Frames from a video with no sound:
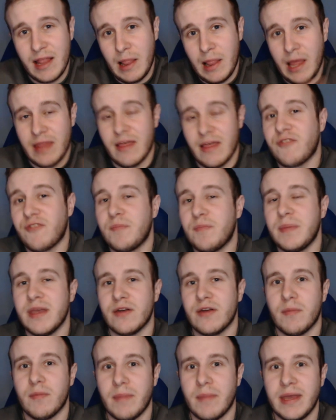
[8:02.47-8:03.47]
Let this be a
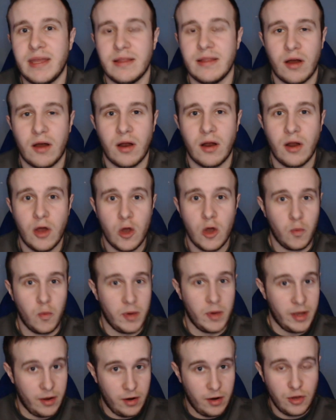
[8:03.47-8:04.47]
reminder.
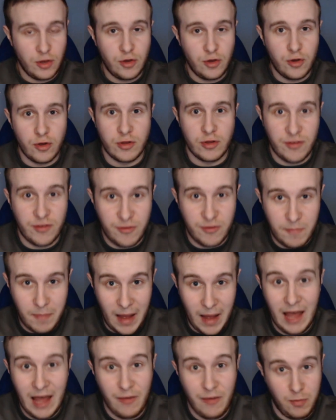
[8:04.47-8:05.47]
We are on good
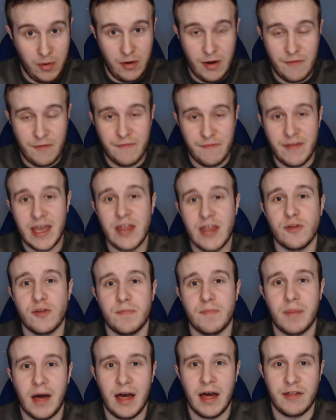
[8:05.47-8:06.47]
path. We're on a very good
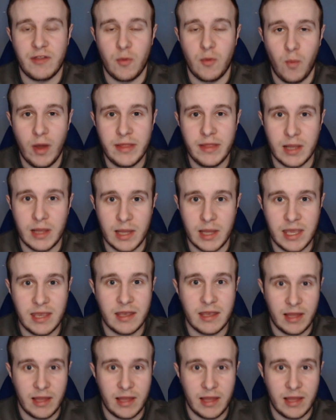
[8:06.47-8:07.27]
path to win the league.